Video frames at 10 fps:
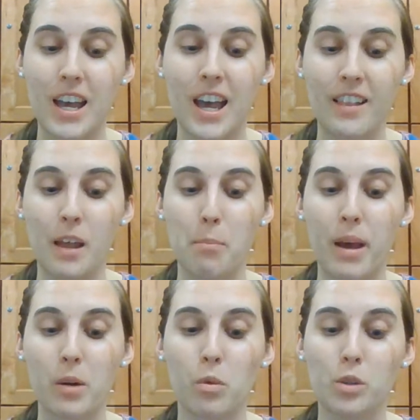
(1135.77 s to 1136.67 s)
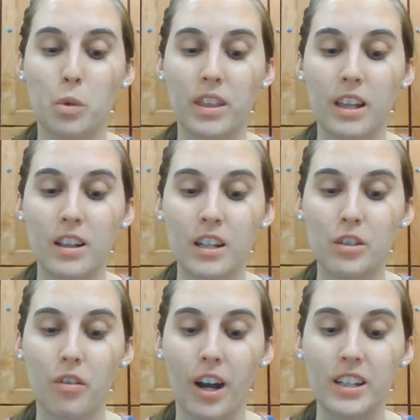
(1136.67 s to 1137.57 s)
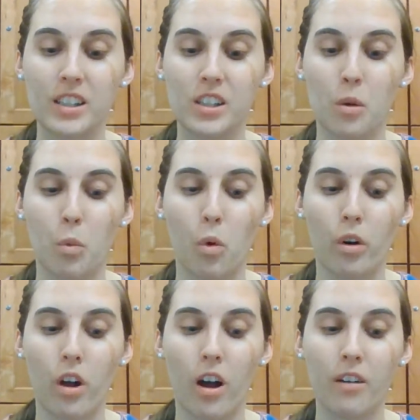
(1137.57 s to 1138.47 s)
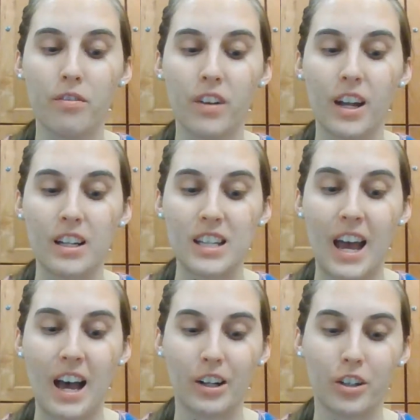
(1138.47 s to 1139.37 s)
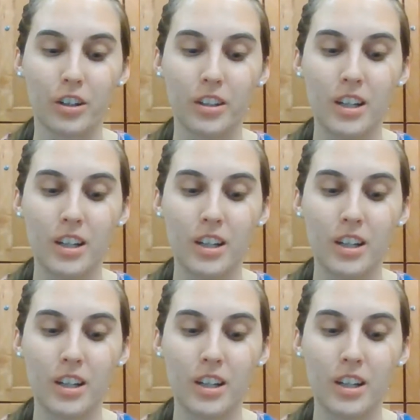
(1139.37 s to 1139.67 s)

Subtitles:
and that Ben was within his rights to ward off an attacker.